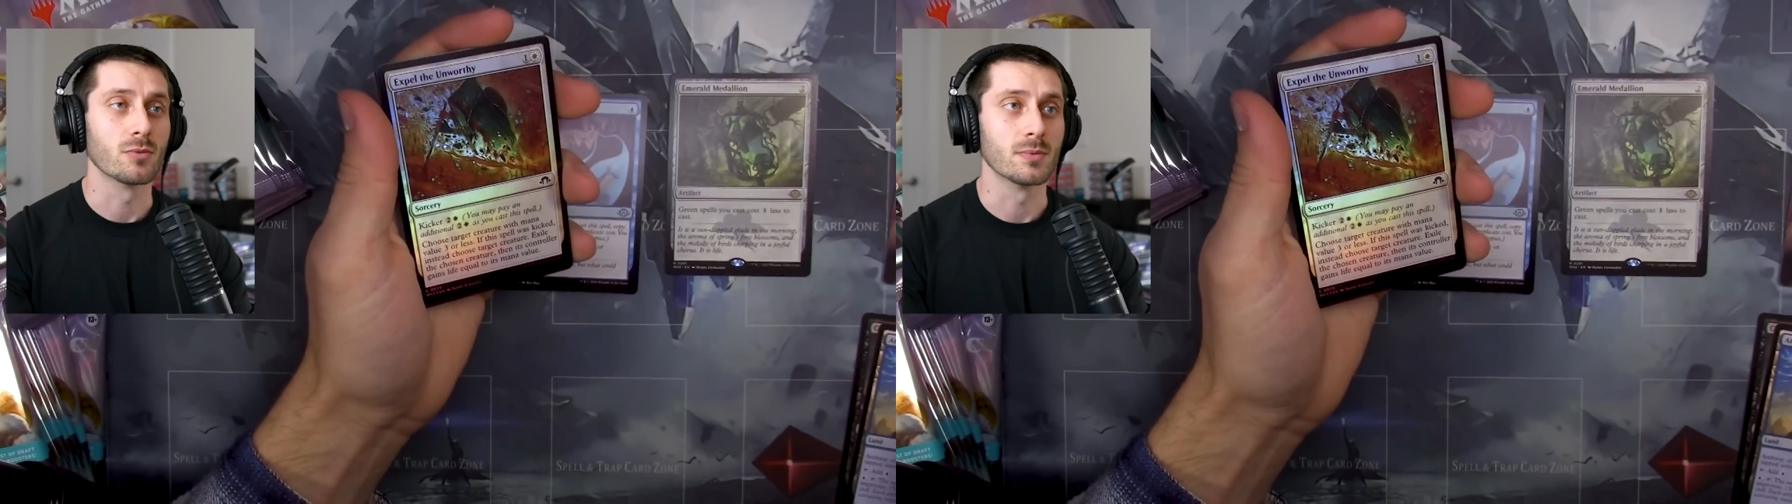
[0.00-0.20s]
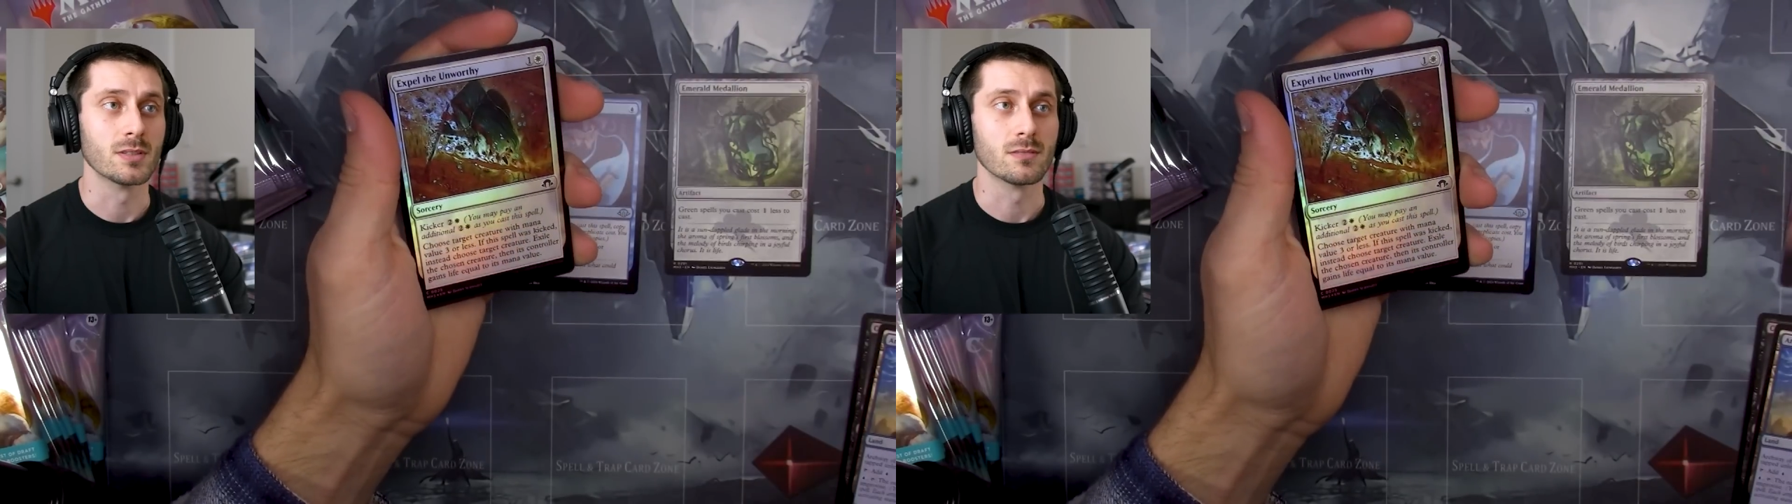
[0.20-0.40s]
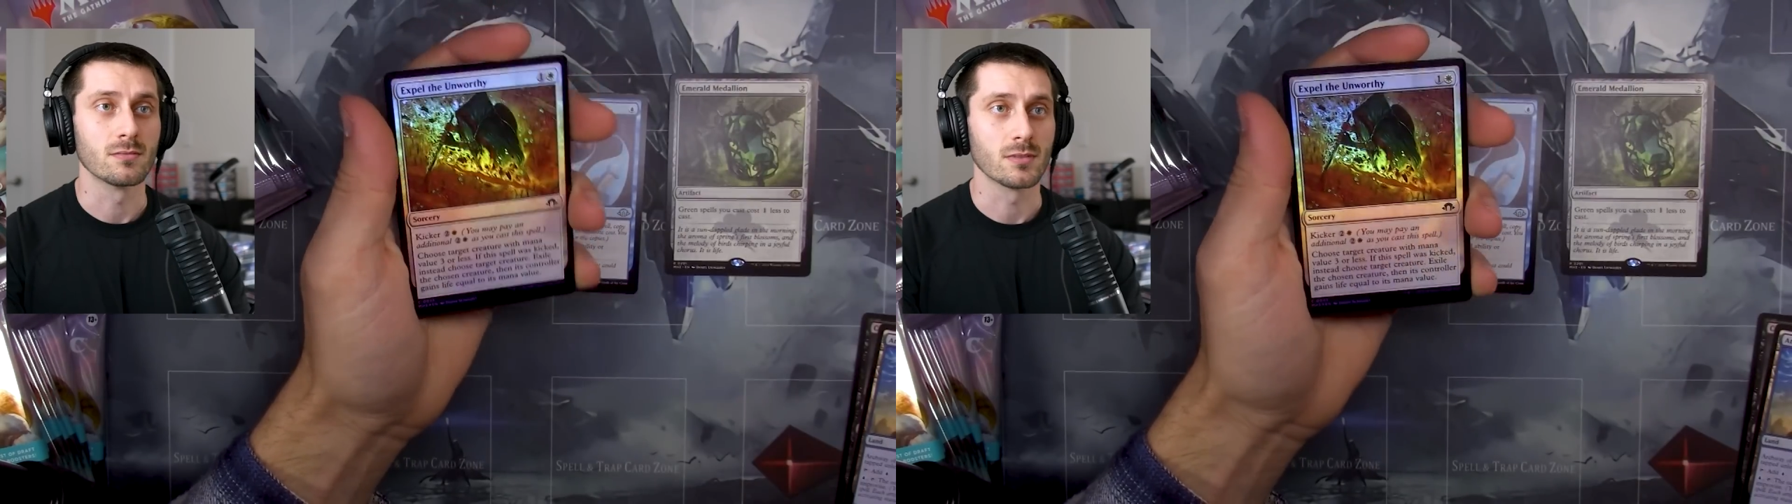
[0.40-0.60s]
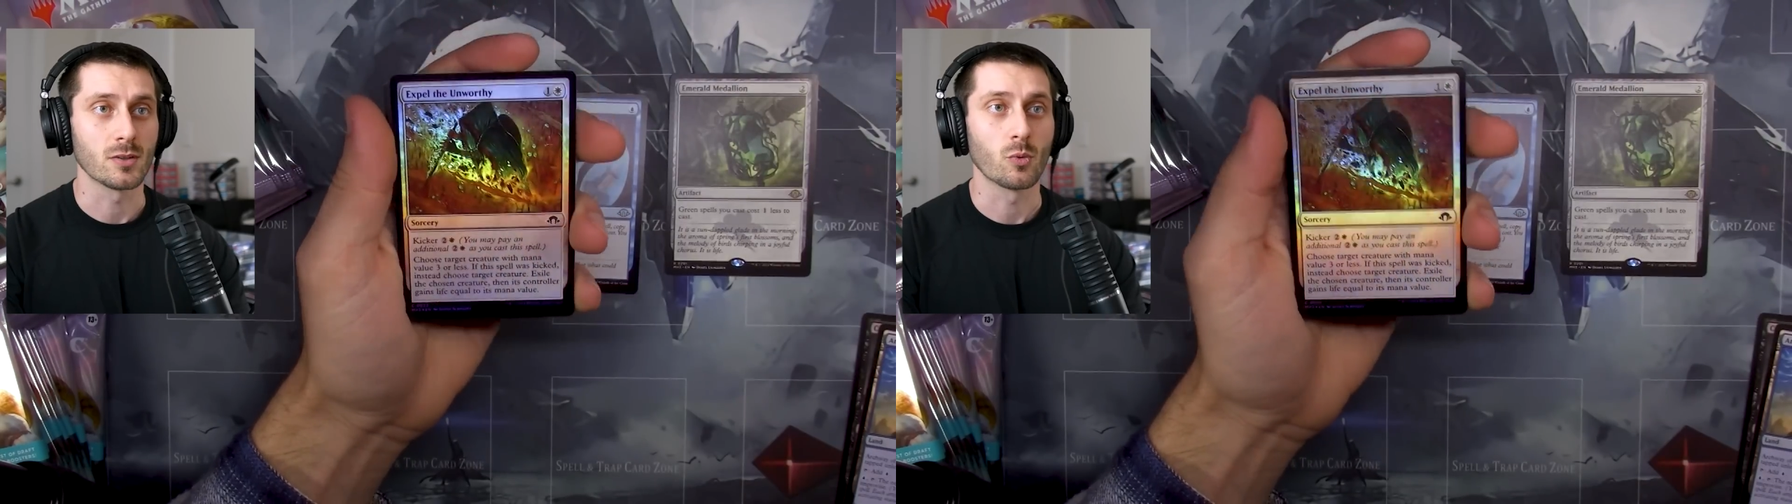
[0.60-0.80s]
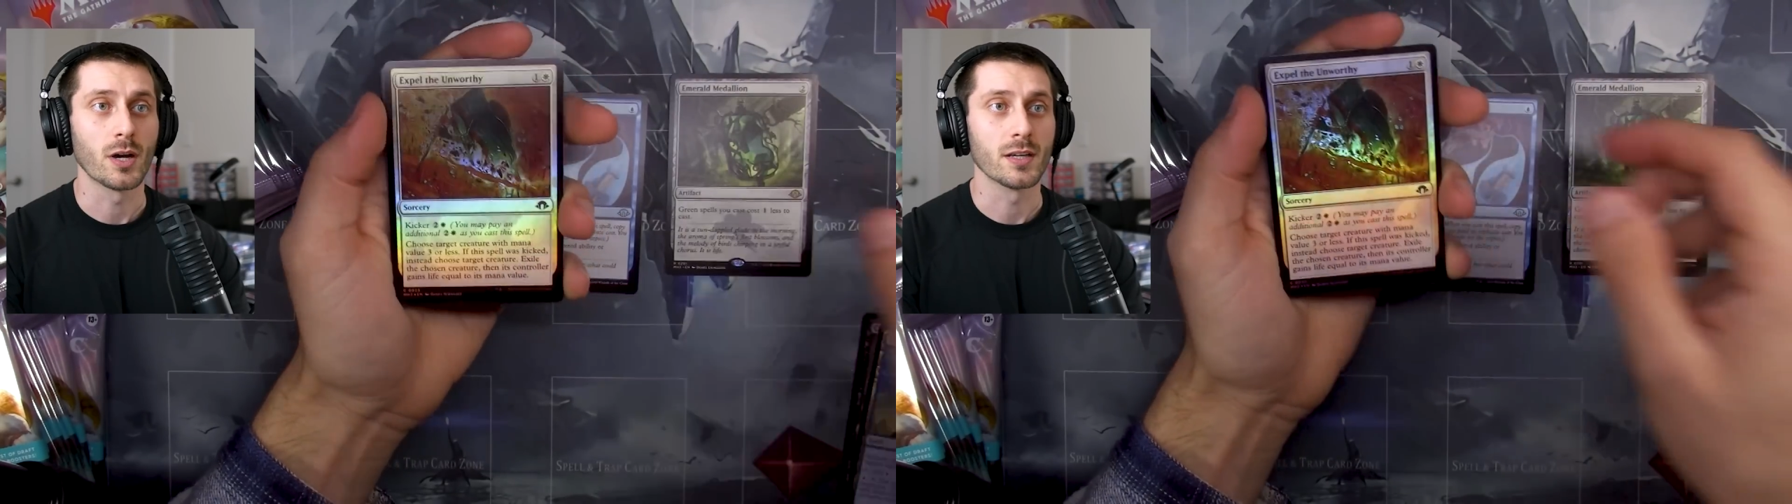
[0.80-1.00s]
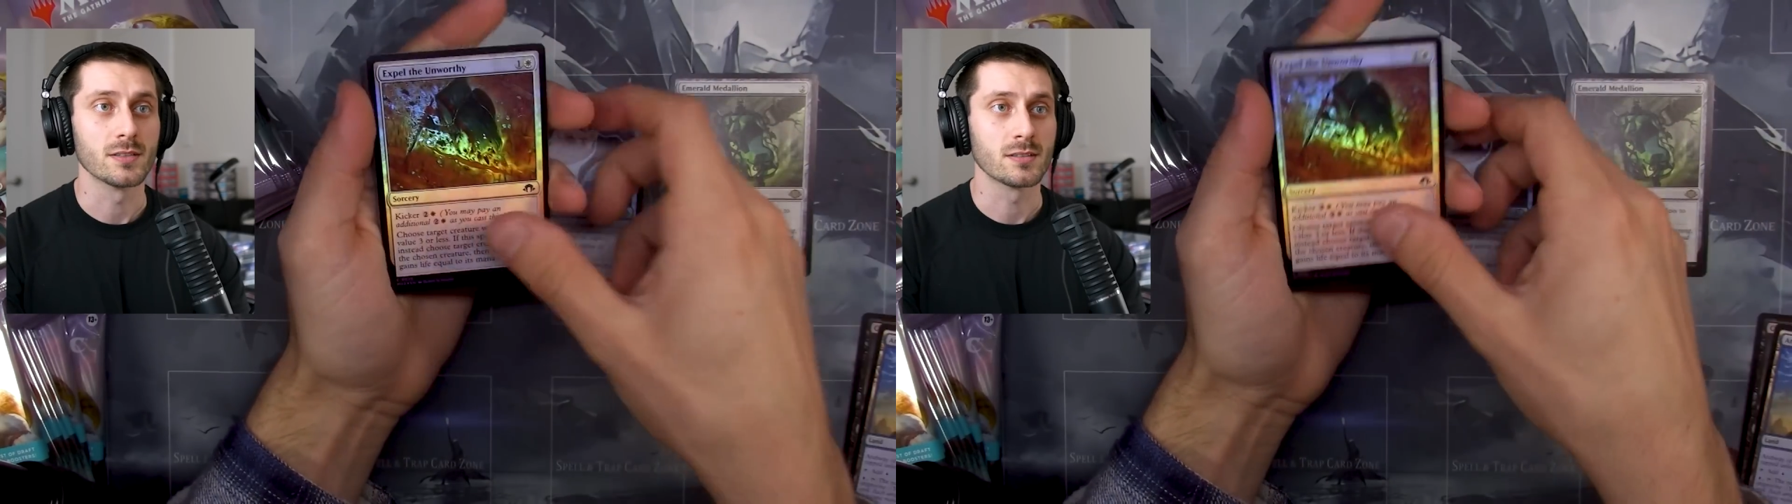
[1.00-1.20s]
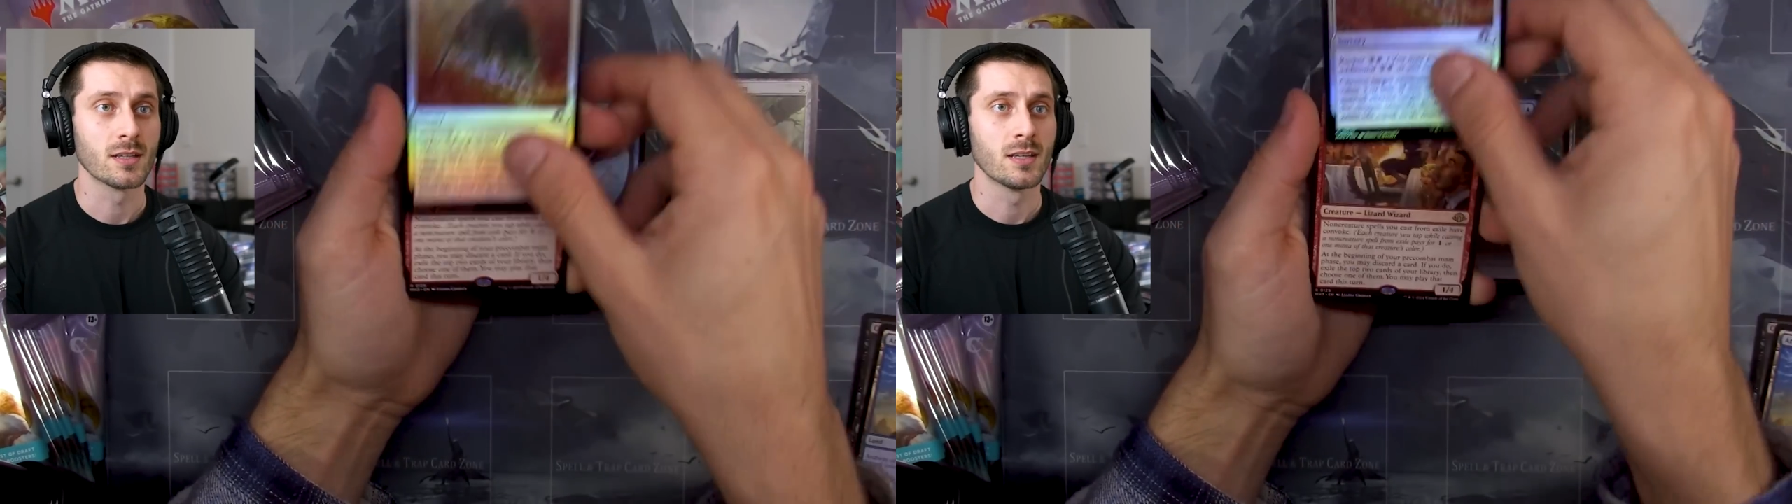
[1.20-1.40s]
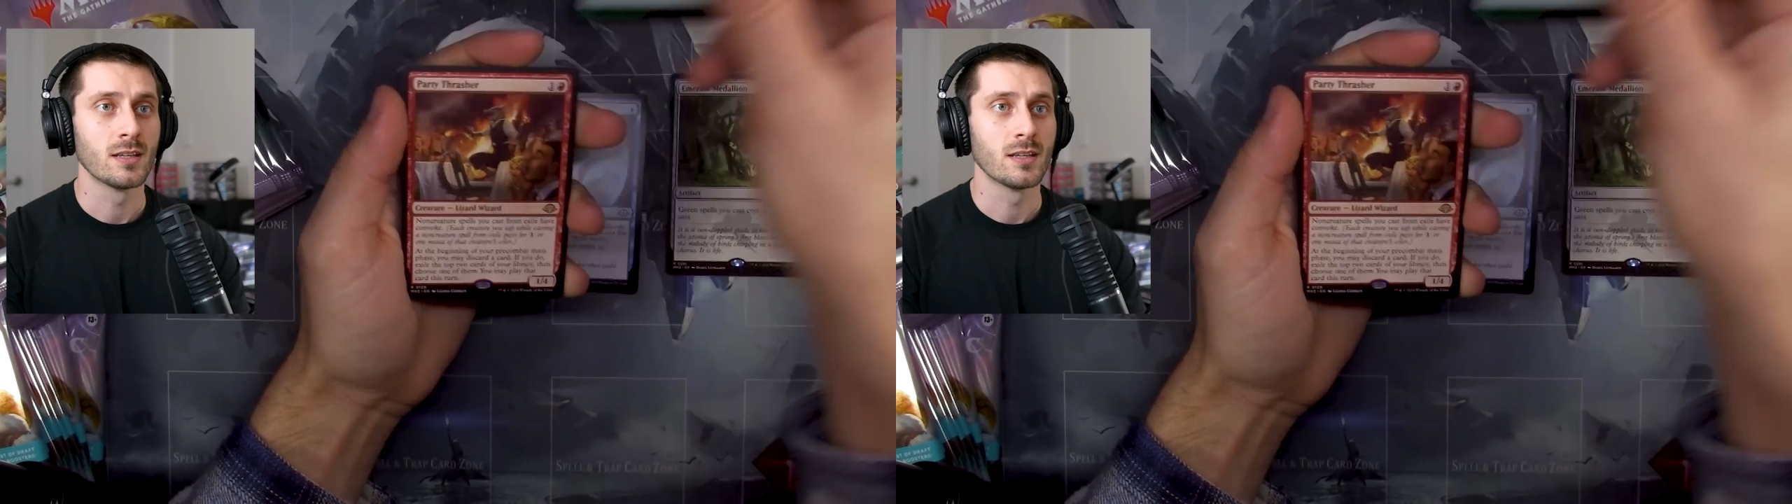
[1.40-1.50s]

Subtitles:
would be like wise.